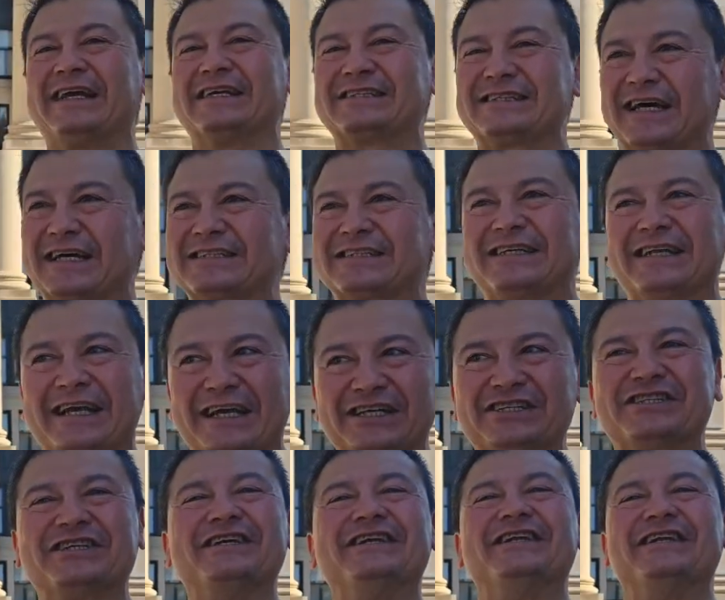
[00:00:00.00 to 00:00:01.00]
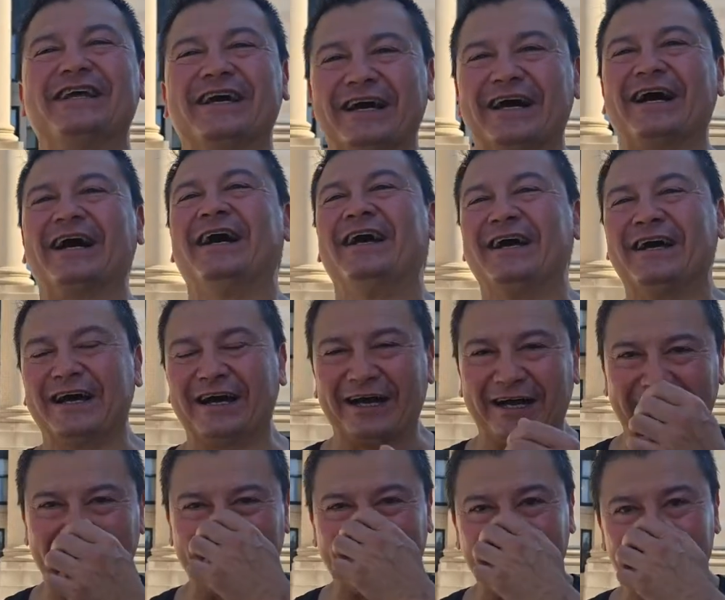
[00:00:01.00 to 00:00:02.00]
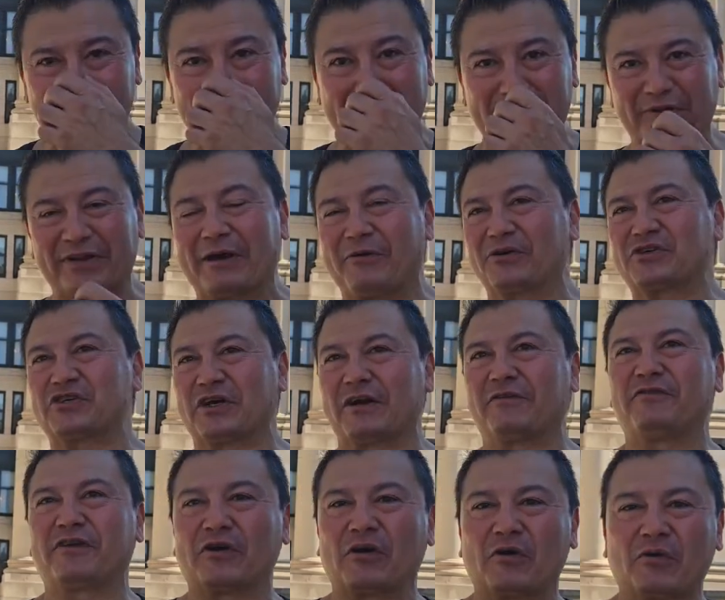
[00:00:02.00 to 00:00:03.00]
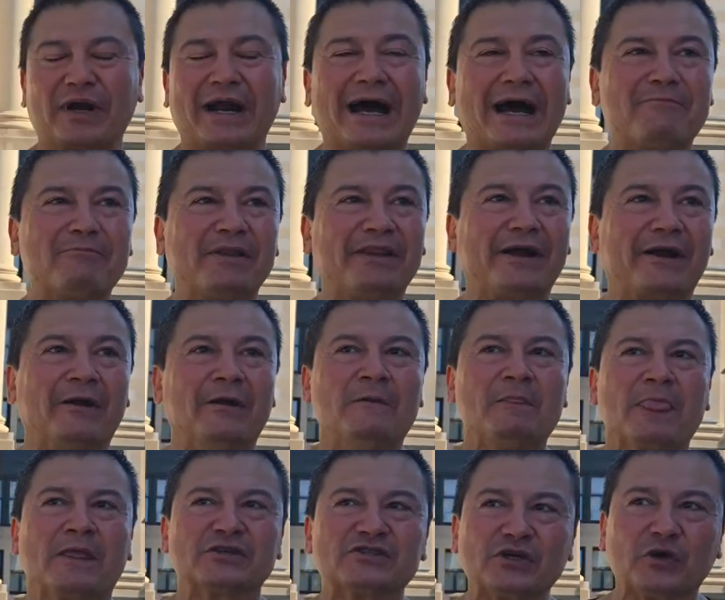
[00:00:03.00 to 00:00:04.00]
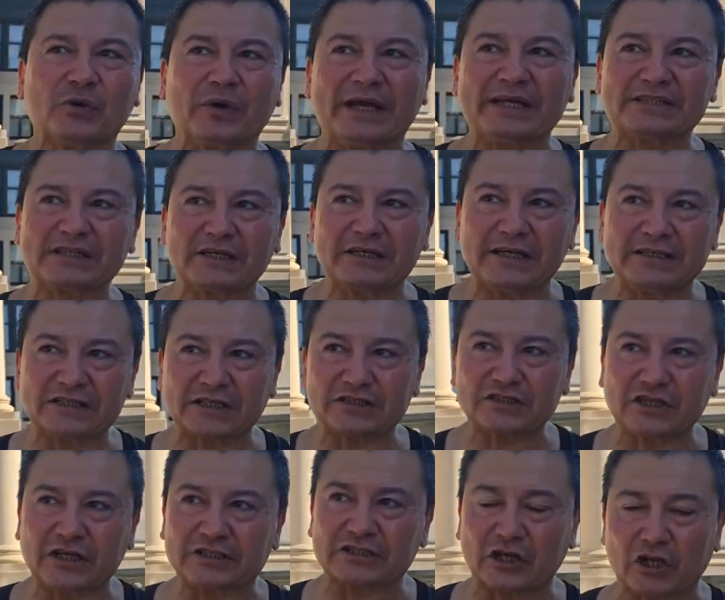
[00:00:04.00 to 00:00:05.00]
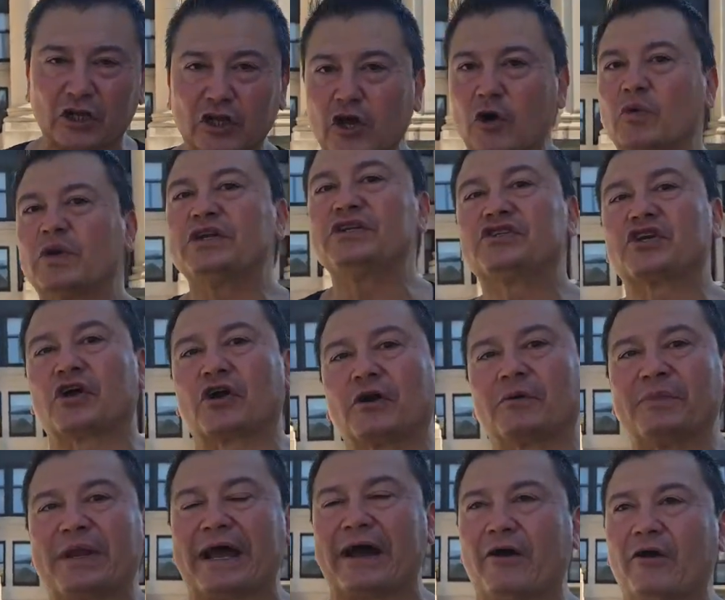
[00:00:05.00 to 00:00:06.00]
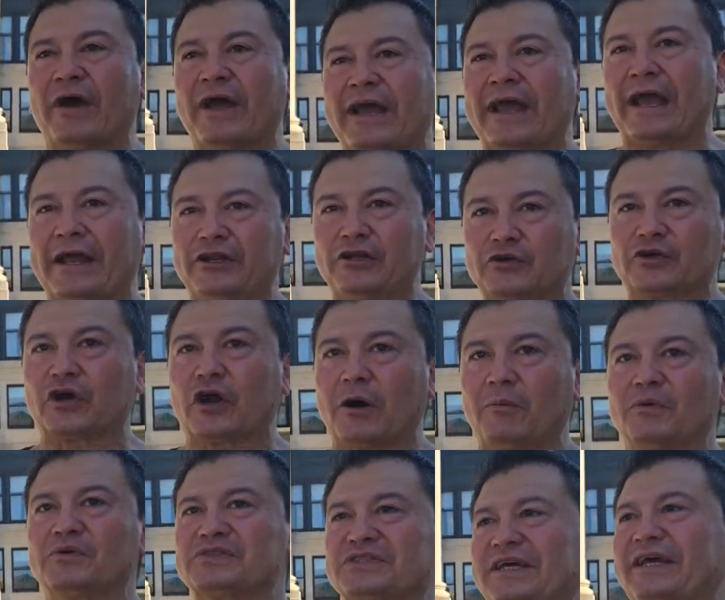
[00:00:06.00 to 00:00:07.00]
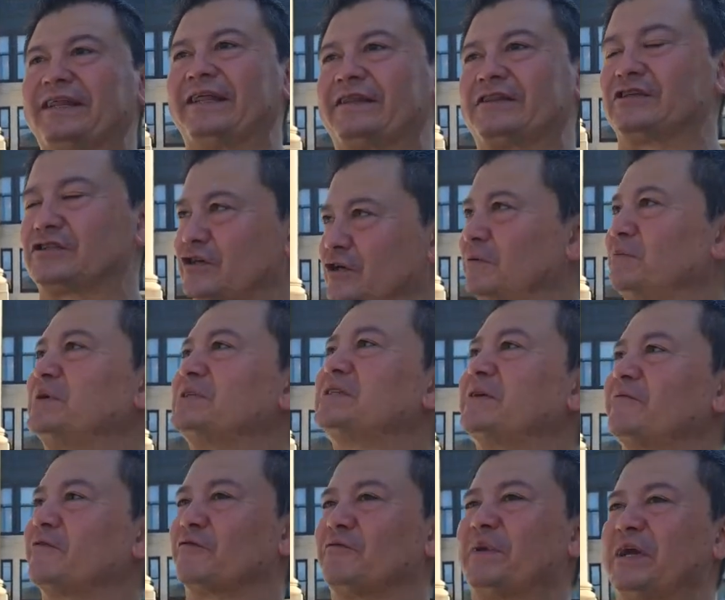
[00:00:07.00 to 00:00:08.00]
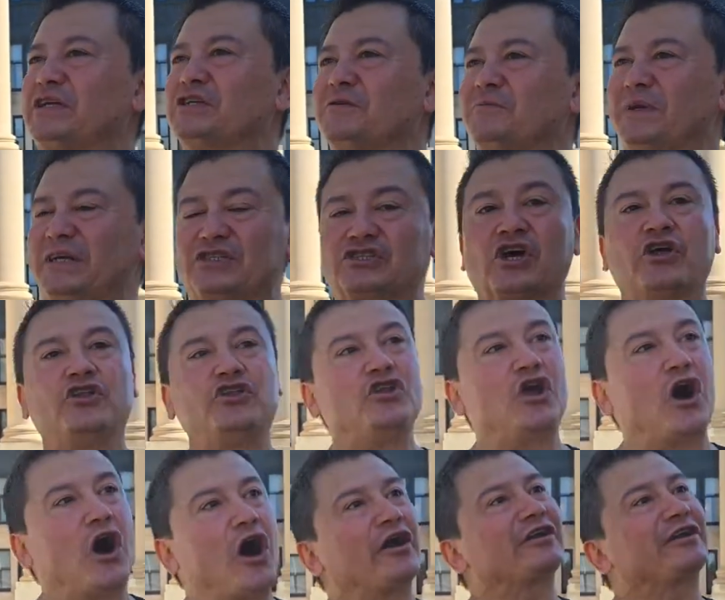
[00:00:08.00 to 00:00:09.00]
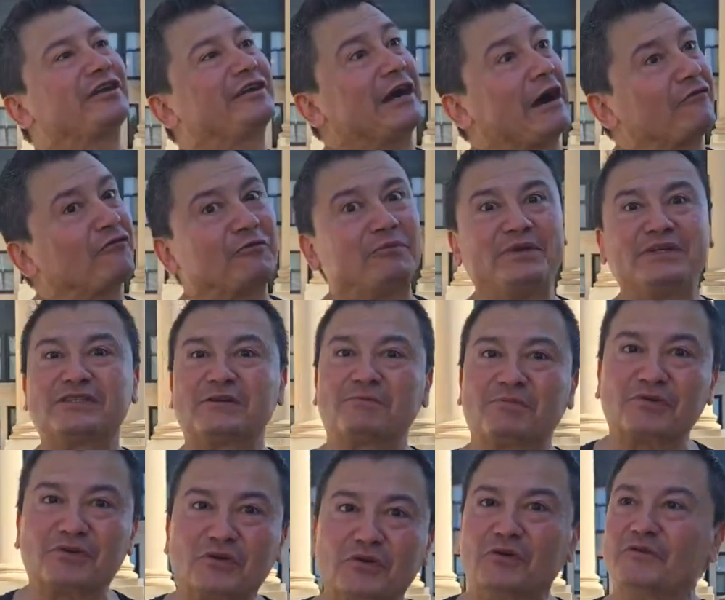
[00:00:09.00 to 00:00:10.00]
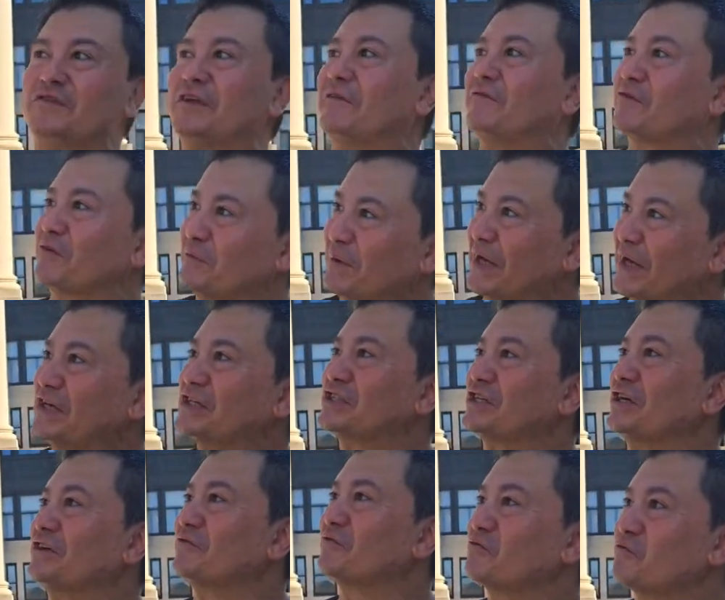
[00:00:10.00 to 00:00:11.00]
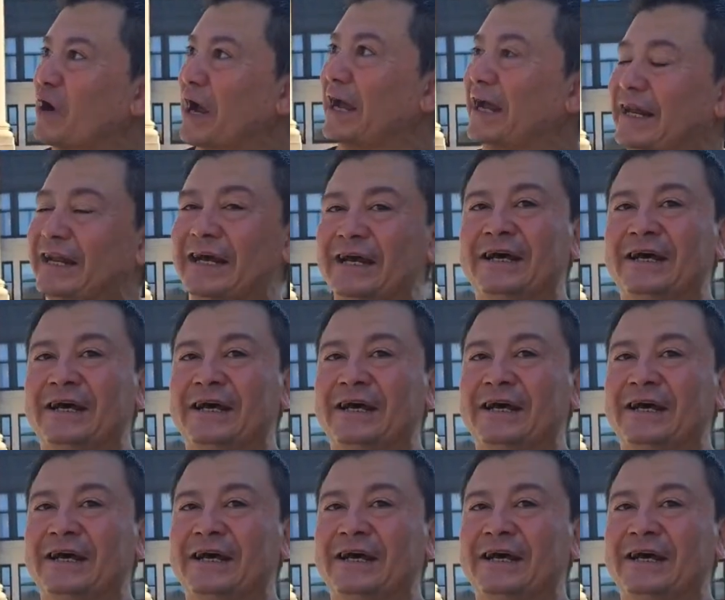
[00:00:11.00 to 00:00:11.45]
assassination, people that were trying to figure out what happened there. So it's a loaded term now, and you can almost say that the term misinformation means not government approved information, right?